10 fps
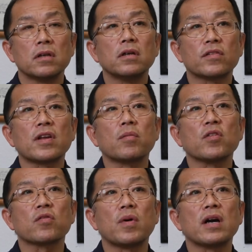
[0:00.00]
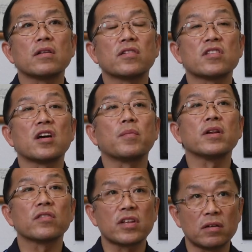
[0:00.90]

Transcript: established by the Japanese